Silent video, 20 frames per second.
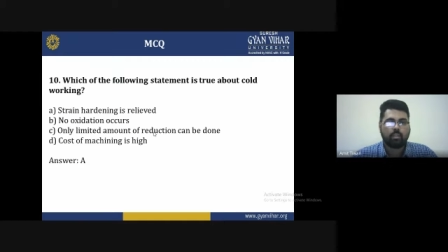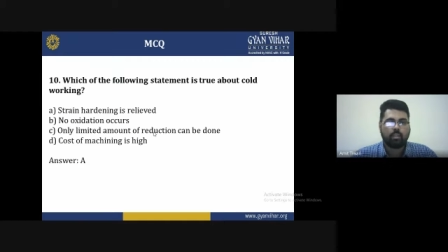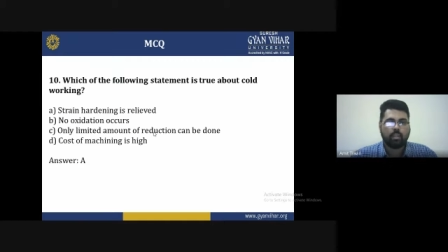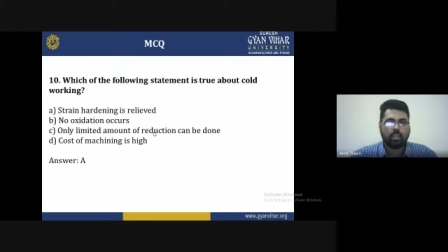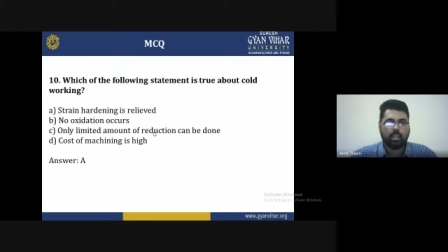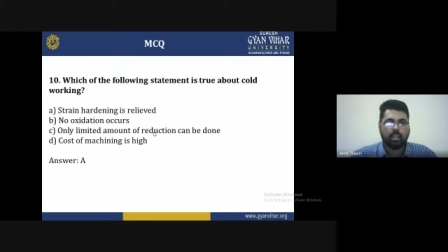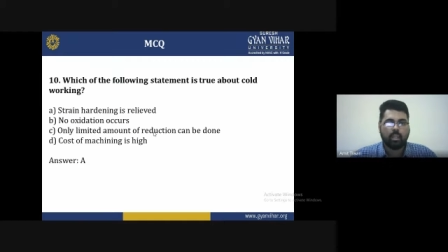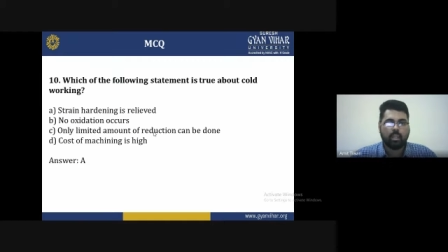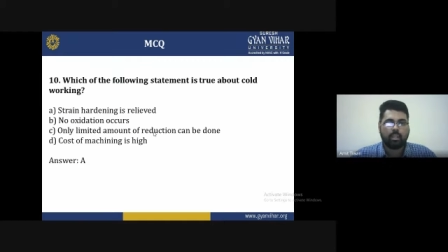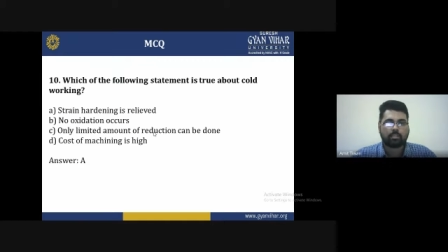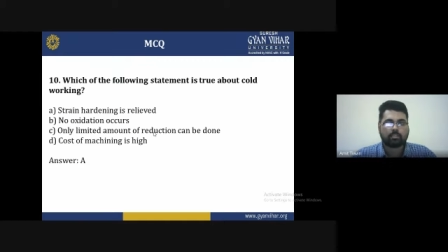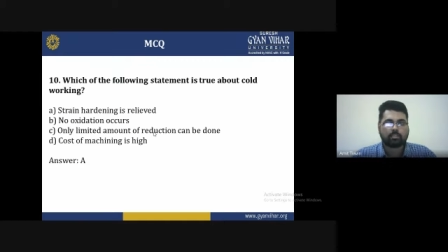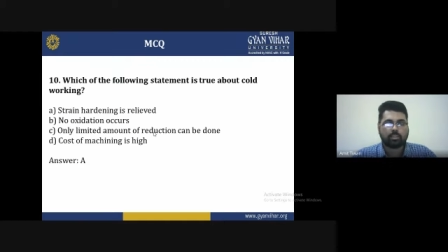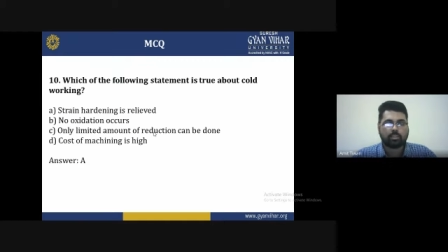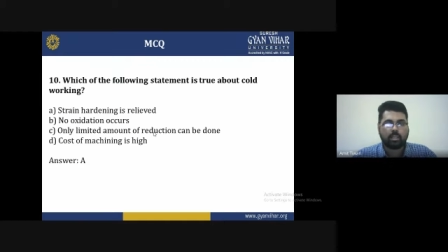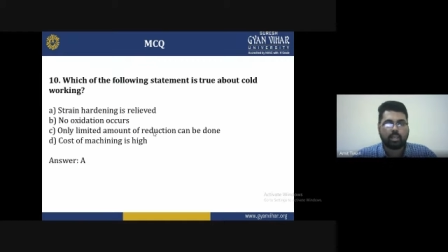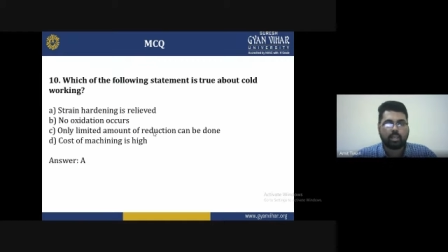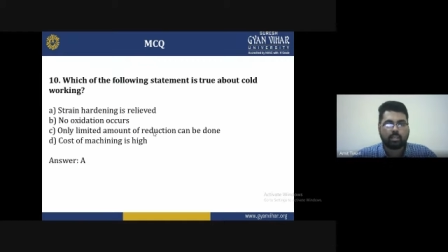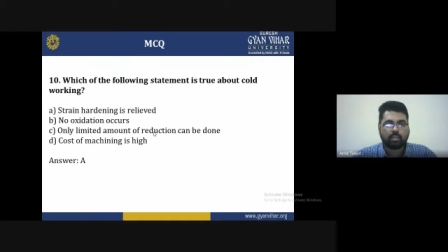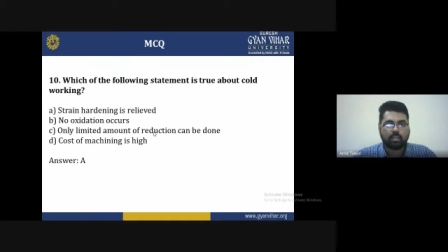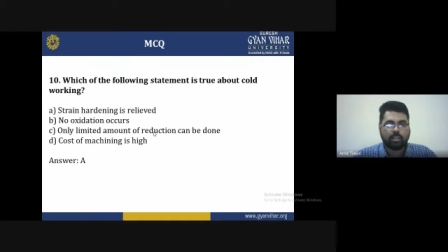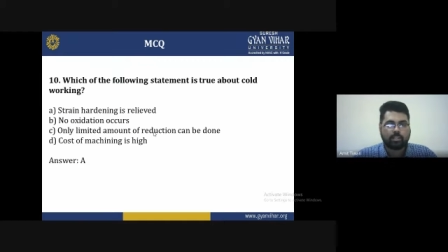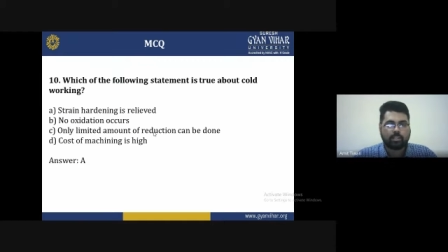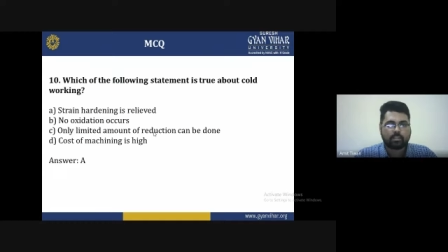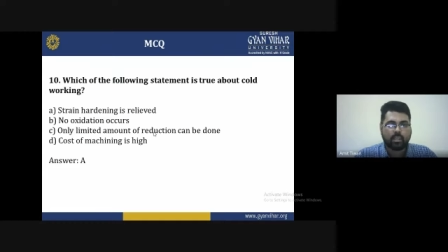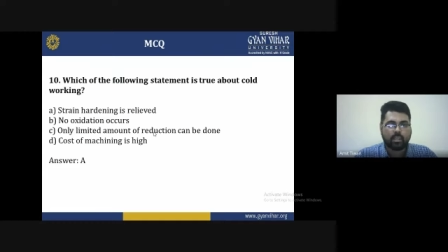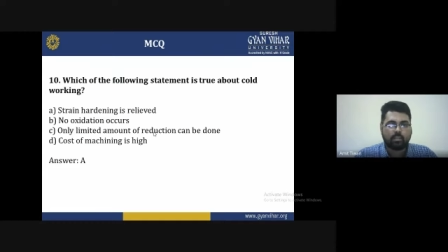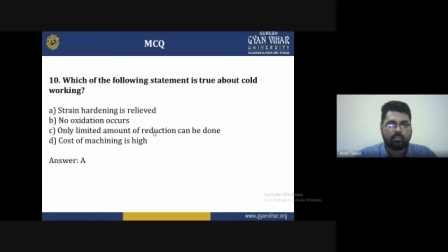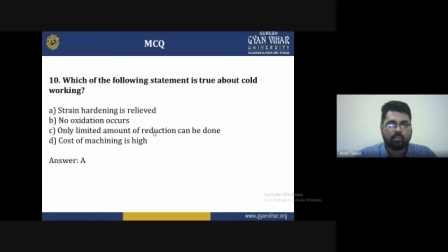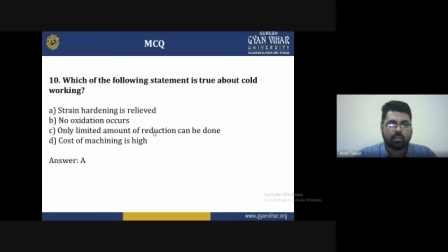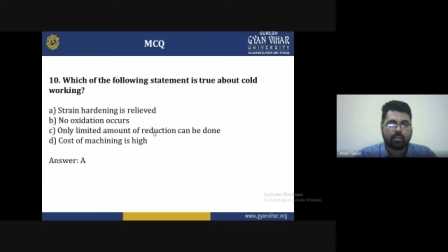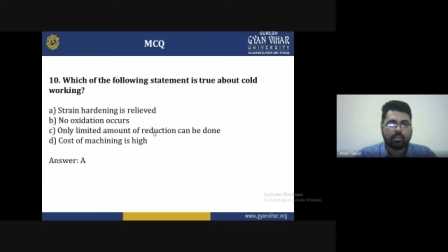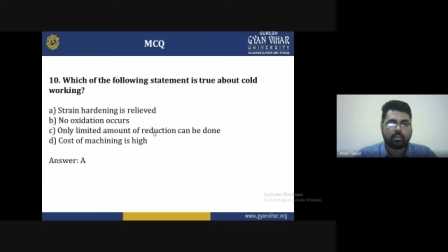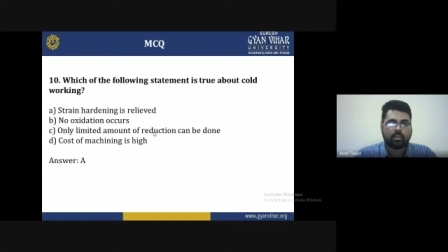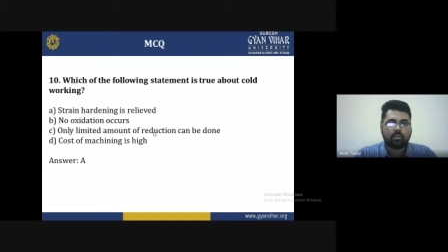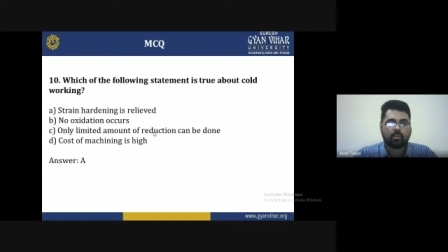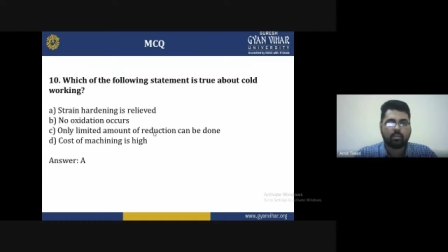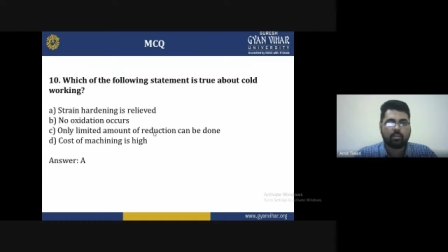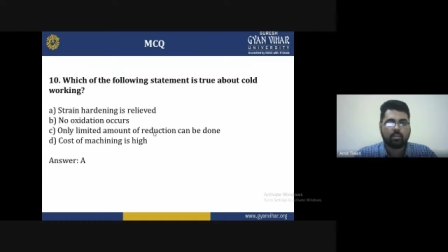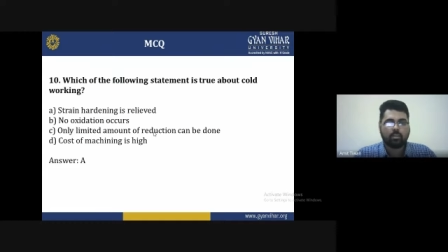A, strain hardening is relevant,
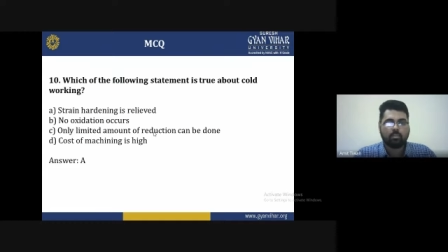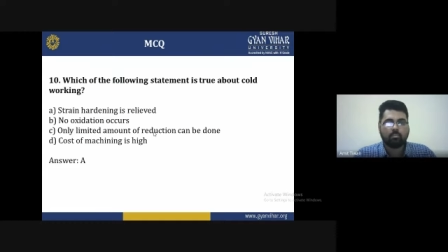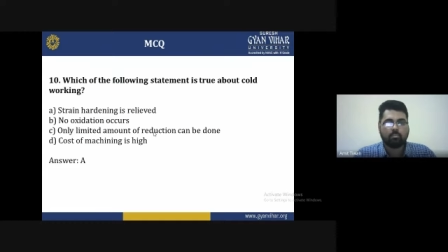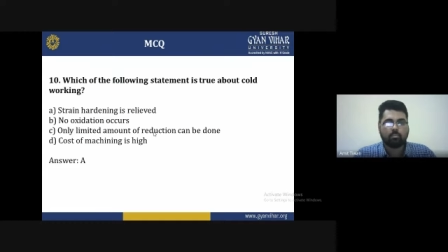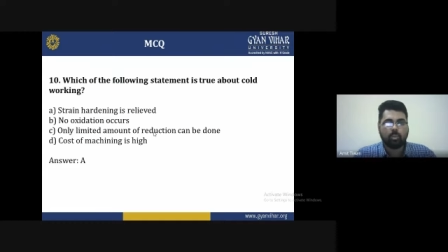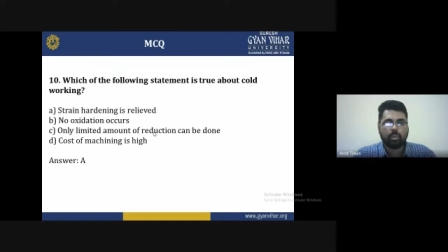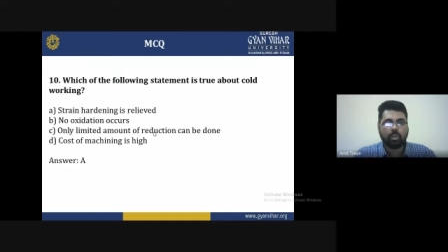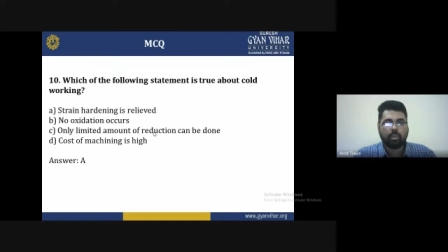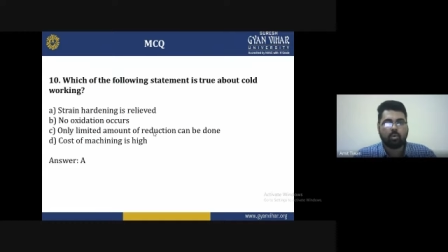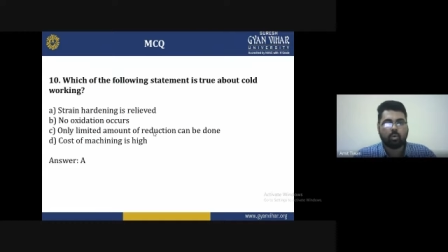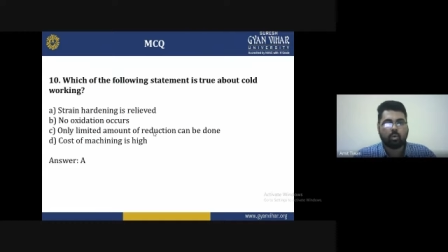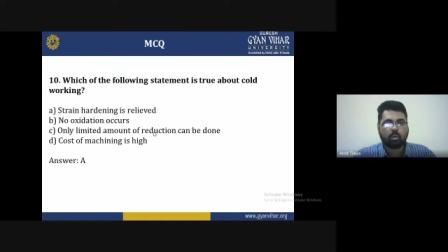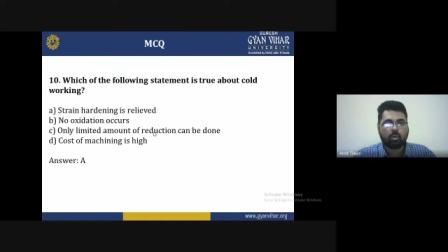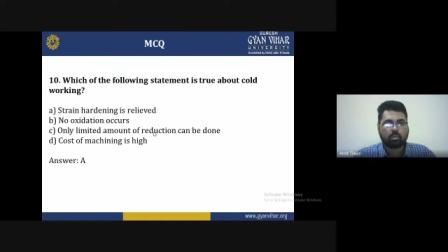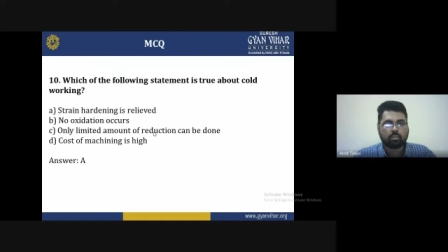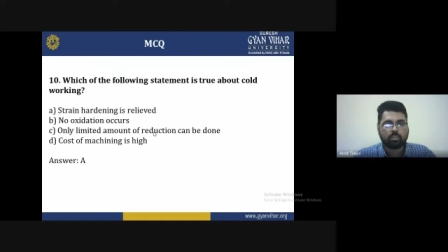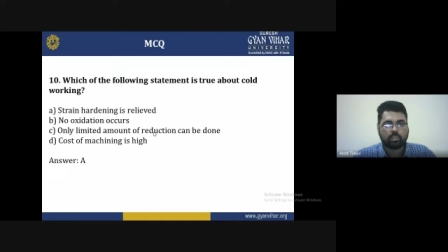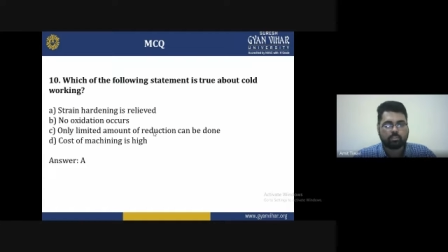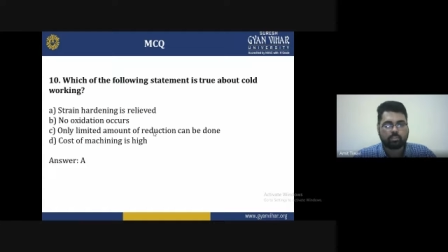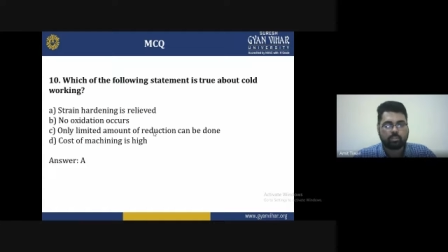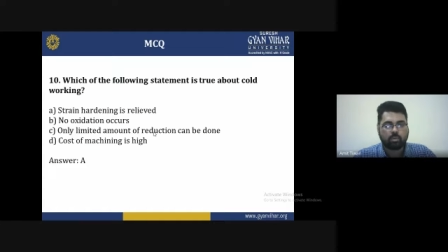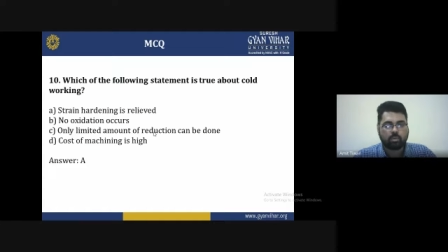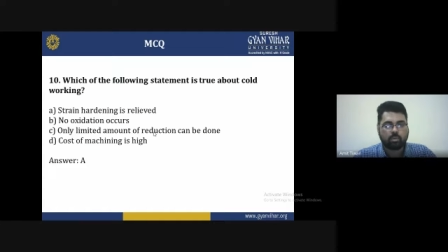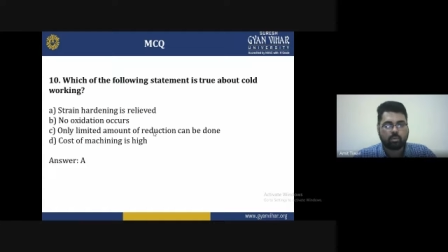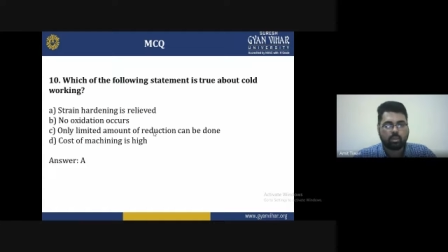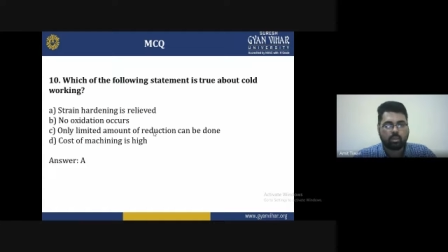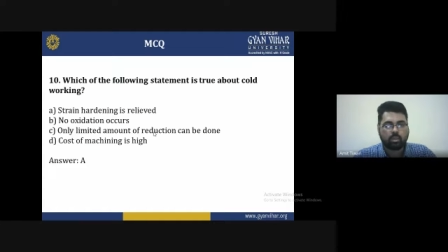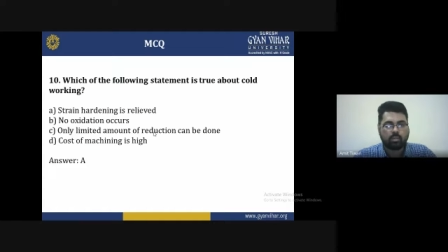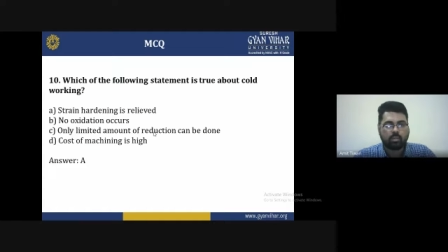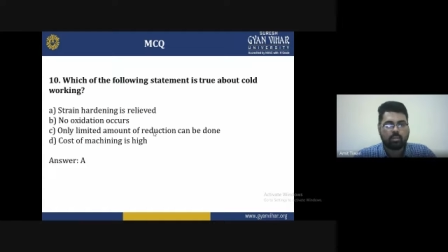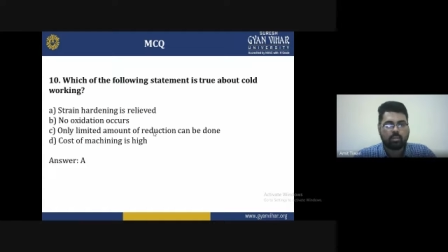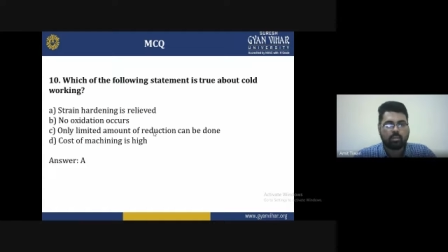B, non-oxidation occur,